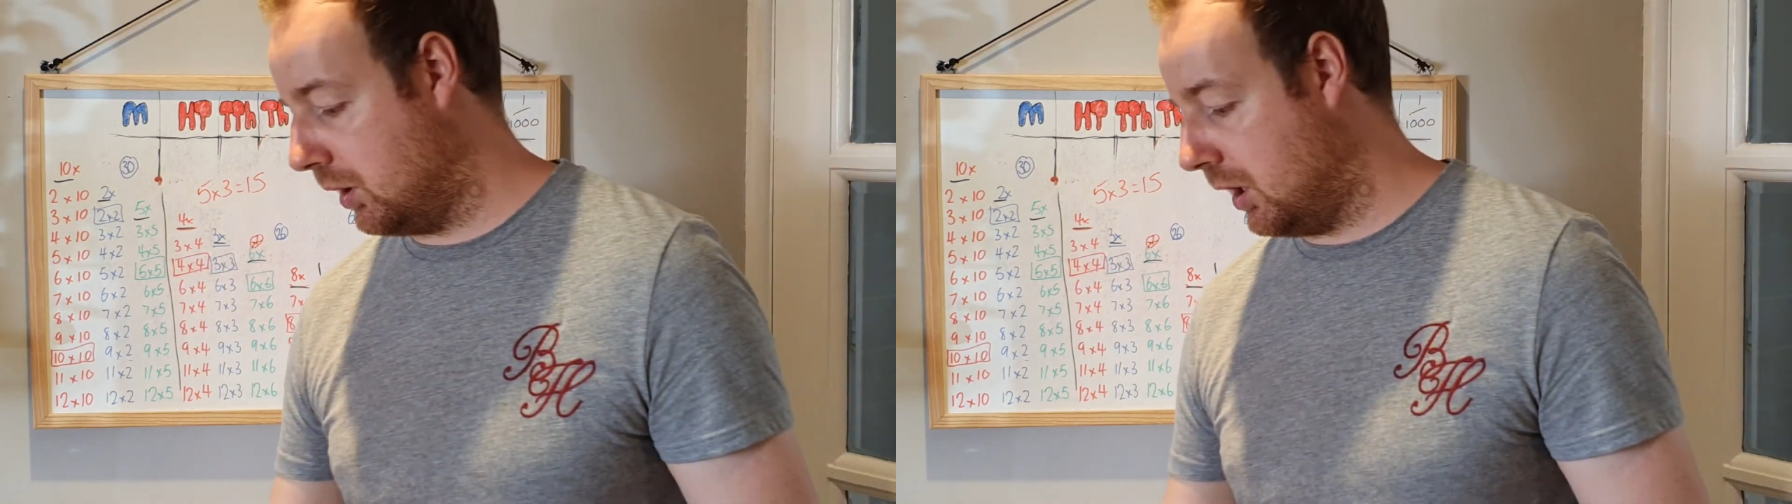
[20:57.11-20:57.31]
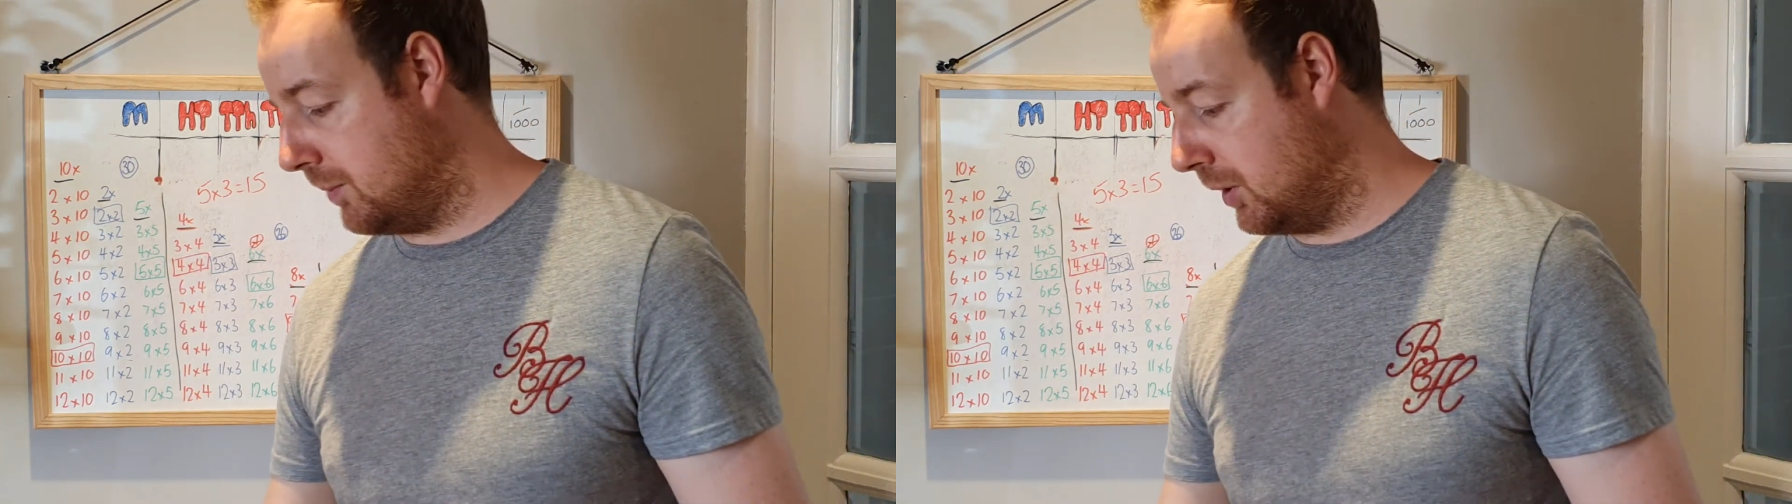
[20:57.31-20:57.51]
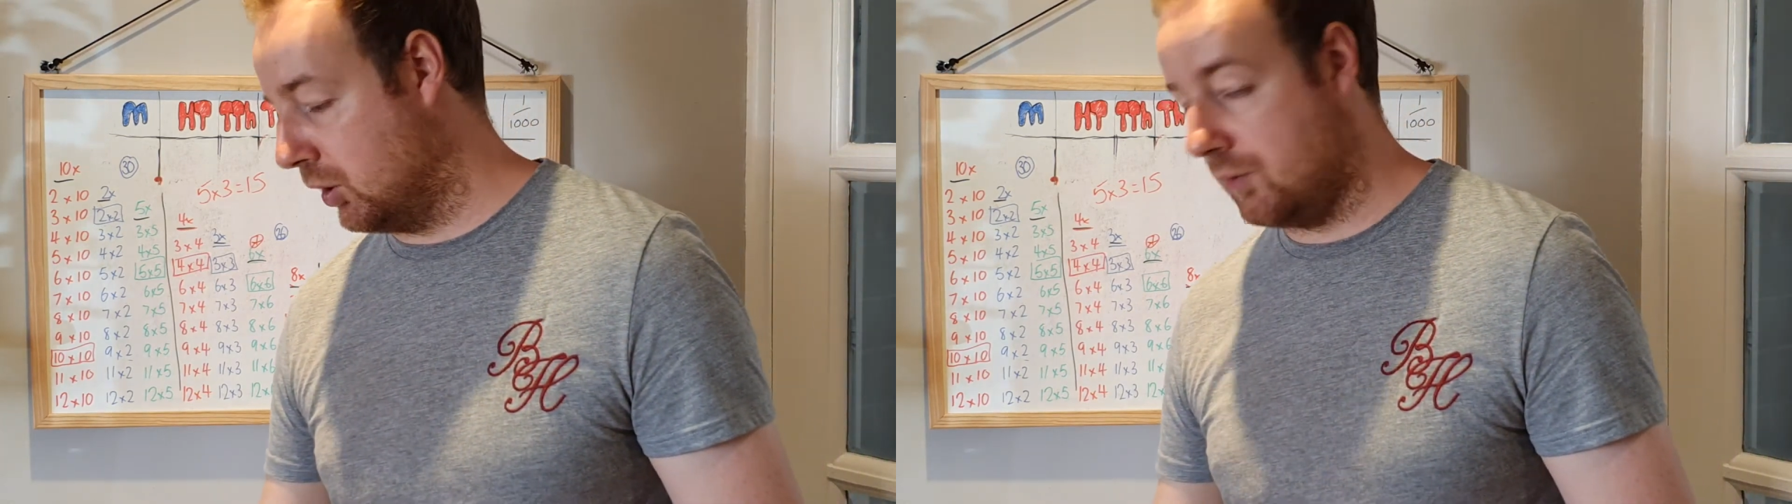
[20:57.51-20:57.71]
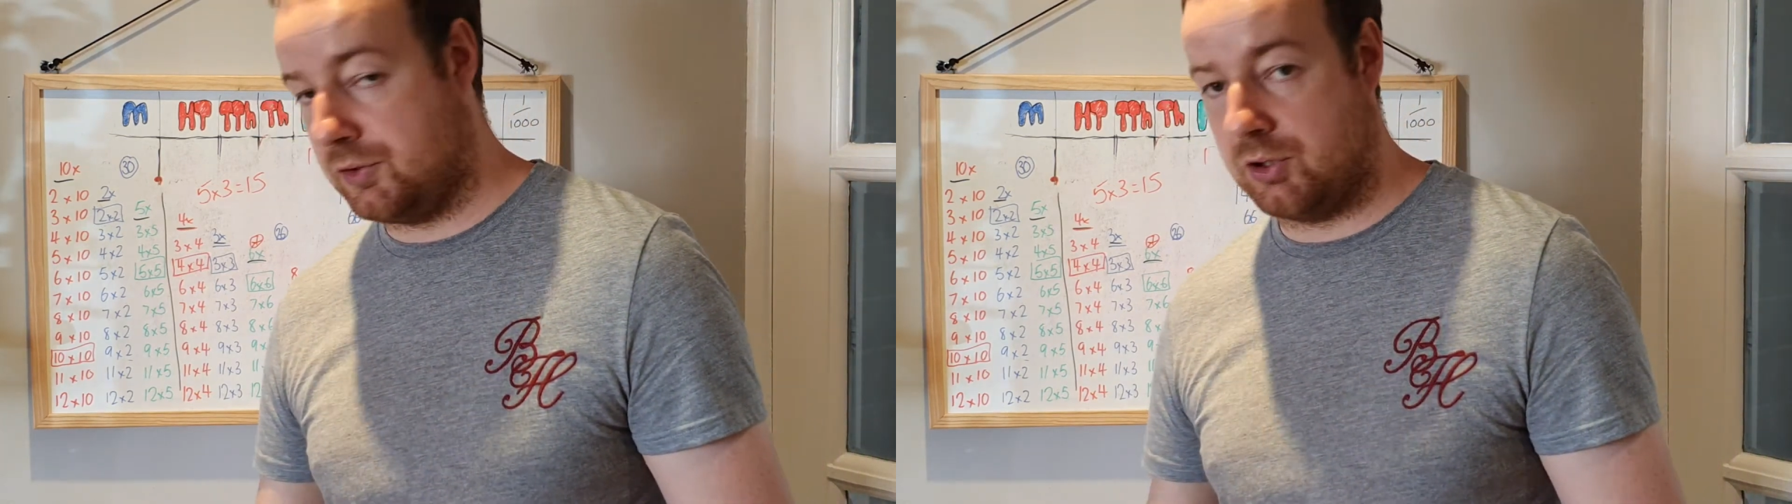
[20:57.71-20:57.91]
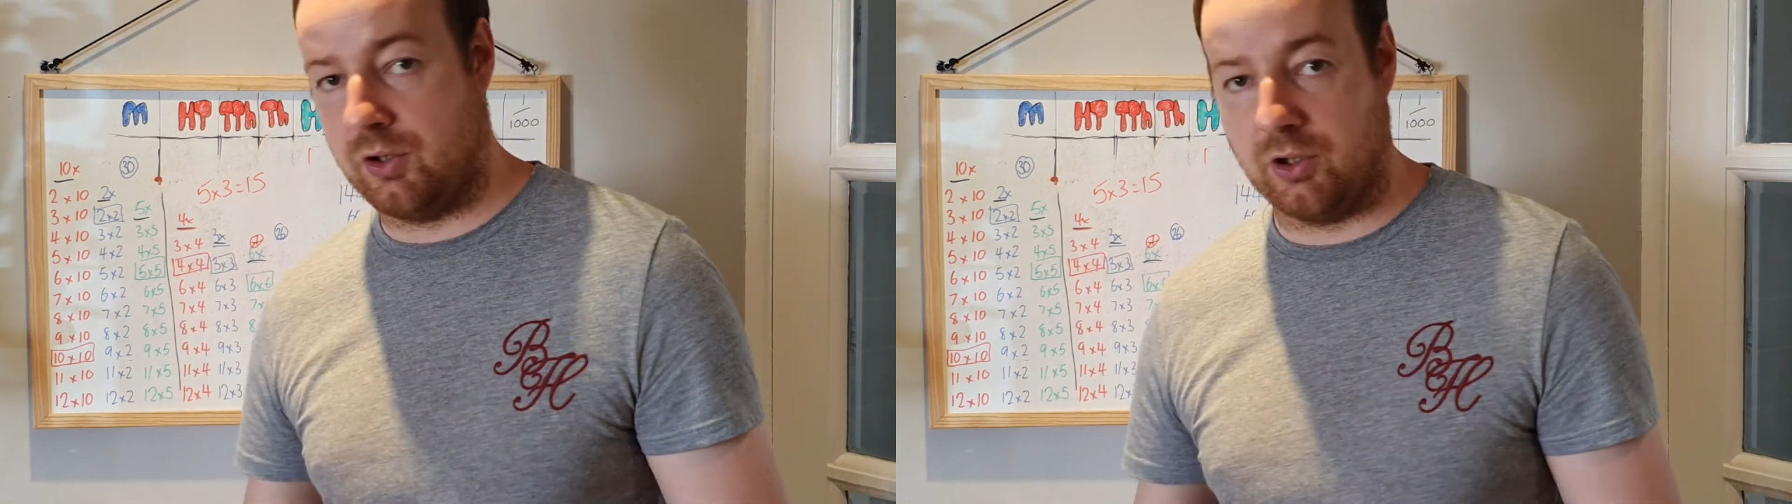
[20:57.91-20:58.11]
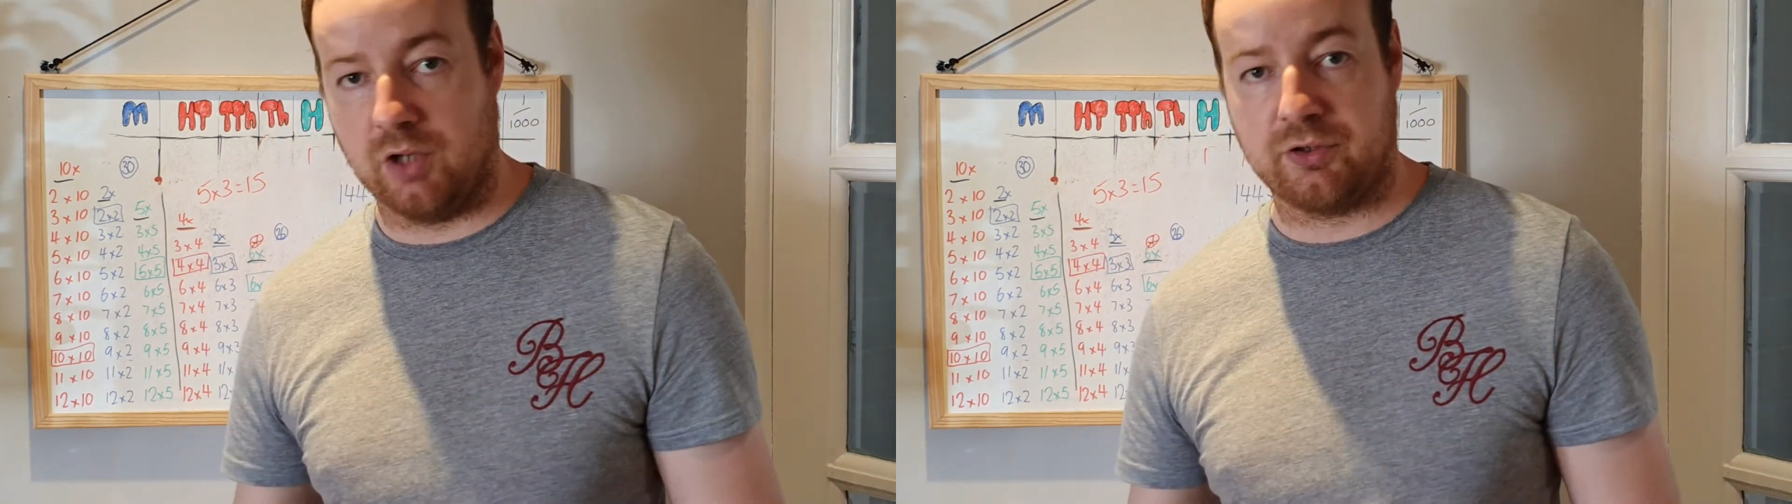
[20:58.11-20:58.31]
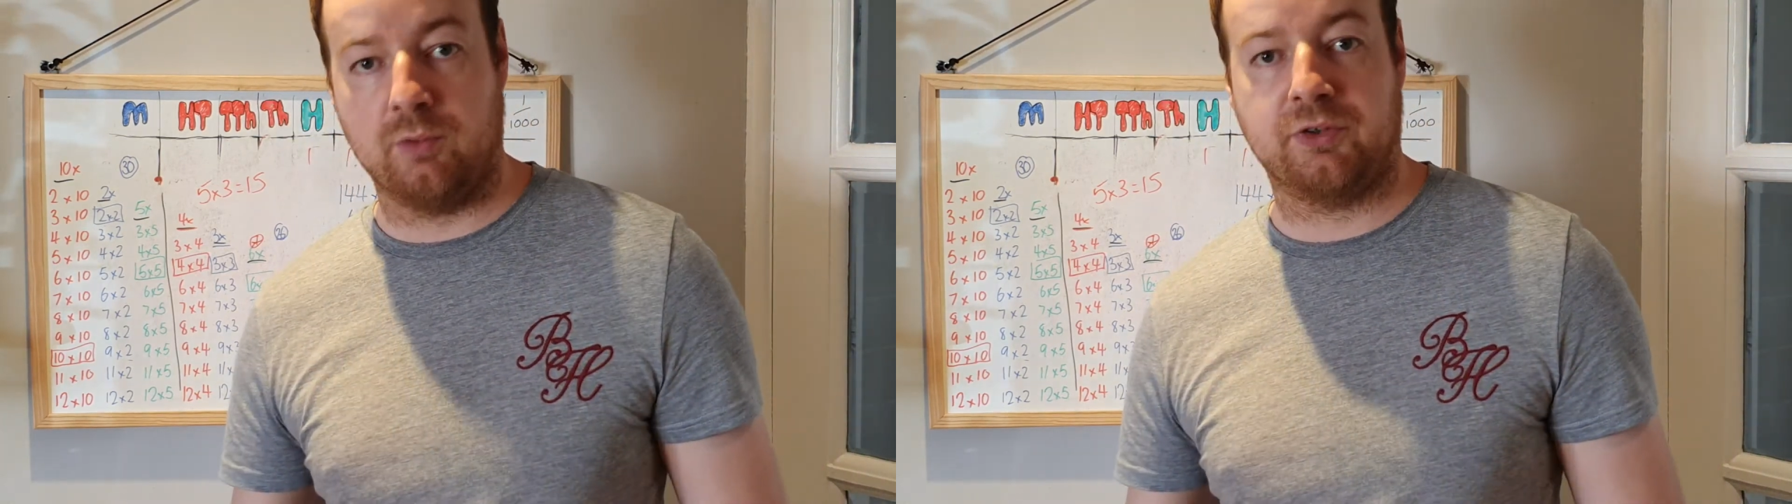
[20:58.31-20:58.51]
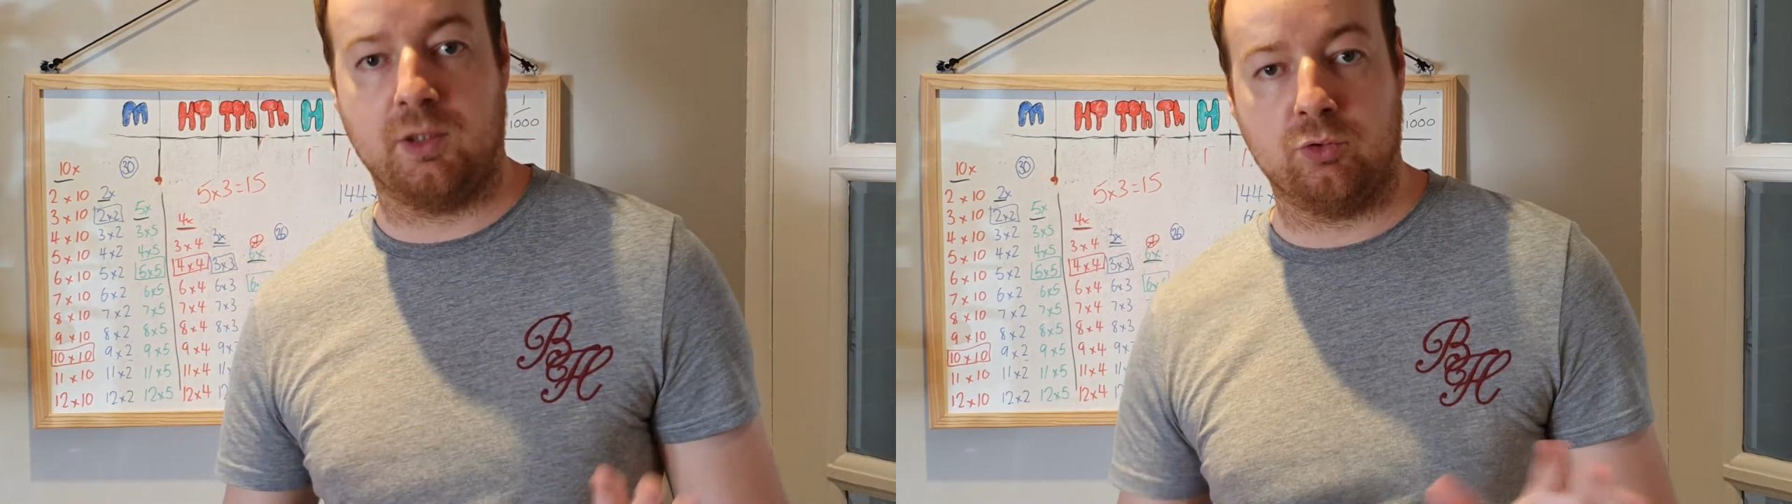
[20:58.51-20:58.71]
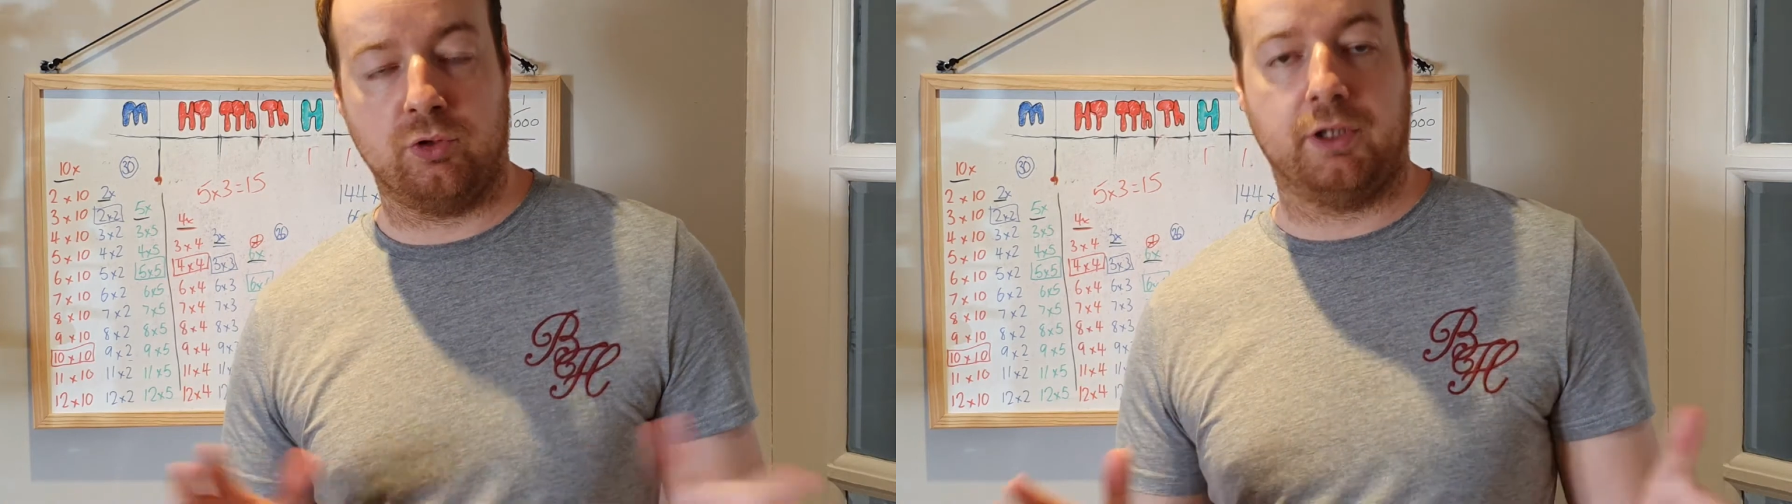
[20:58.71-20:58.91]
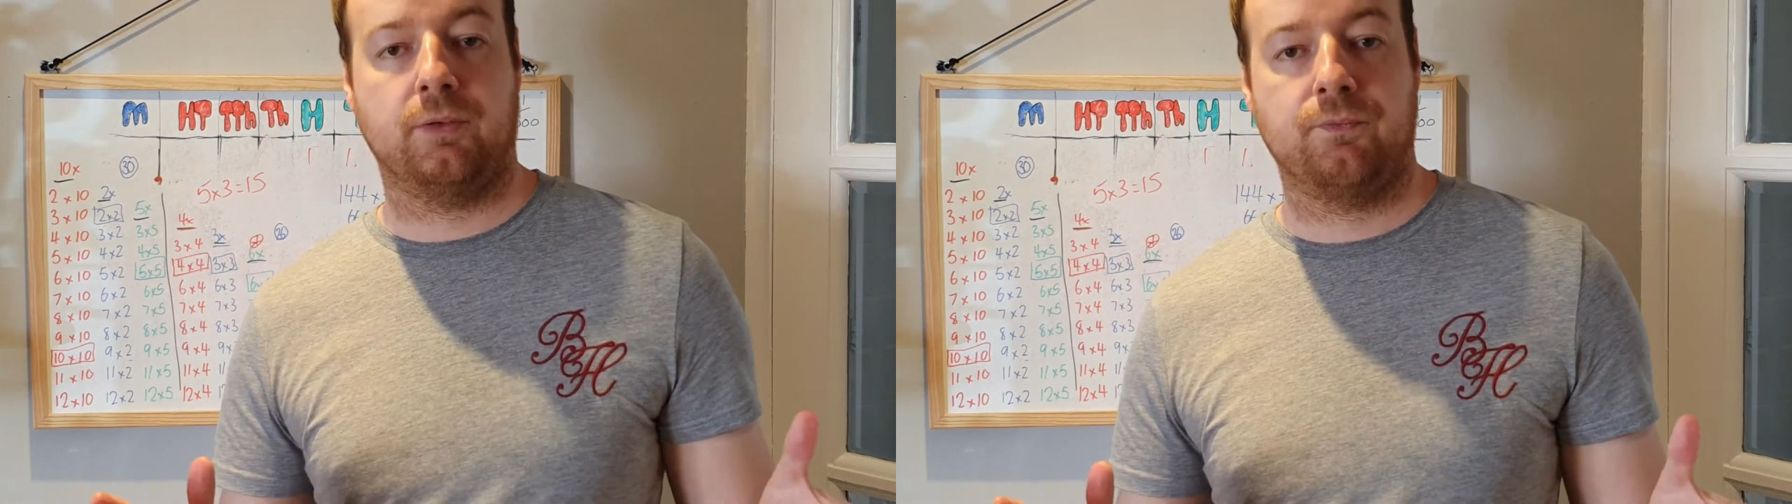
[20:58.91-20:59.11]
a lot of you know the 9 times table trick.